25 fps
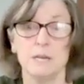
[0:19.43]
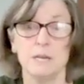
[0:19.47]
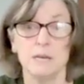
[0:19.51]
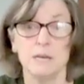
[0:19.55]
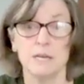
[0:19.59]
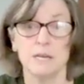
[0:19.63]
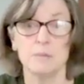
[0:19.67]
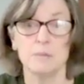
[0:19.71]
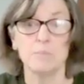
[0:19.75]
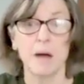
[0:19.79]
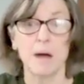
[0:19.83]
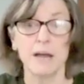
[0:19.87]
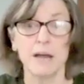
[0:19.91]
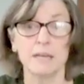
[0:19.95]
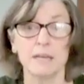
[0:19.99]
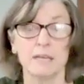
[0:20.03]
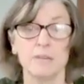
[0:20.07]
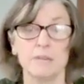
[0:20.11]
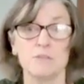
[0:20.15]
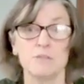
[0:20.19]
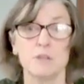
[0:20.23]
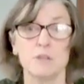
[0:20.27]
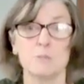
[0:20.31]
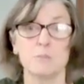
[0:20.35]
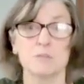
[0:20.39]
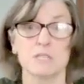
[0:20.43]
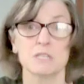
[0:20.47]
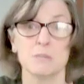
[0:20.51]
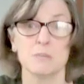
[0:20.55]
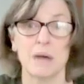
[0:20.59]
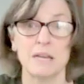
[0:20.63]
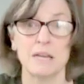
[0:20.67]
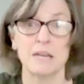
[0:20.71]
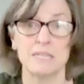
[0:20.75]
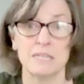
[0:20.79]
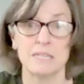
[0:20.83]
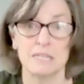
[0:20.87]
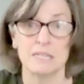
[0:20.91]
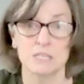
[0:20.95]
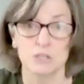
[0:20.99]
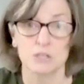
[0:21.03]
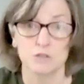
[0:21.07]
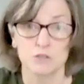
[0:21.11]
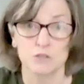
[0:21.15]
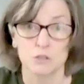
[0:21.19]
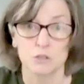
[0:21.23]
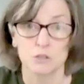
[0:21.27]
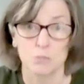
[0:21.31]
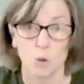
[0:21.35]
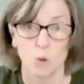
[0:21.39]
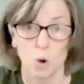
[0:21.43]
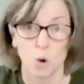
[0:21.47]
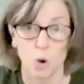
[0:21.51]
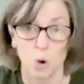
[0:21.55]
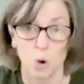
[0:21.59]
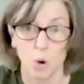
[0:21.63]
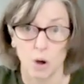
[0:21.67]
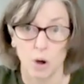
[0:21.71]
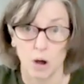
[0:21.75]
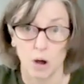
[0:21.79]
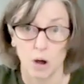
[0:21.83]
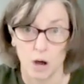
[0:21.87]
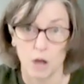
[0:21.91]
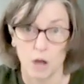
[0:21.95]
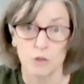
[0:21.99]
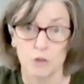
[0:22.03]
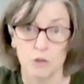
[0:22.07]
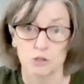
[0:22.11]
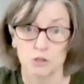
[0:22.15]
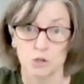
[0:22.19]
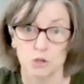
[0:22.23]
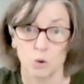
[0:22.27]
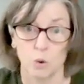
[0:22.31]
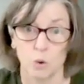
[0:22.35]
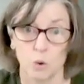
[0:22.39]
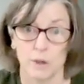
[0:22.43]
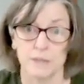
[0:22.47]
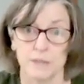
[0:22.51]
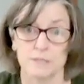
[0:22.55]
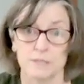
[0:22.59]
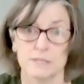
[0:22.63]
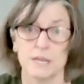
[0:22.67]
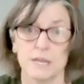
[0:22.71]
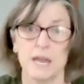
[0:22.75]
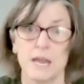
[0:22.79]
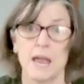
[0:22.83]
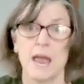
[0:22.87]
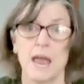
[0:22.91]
it might give them some ideas of some other toys.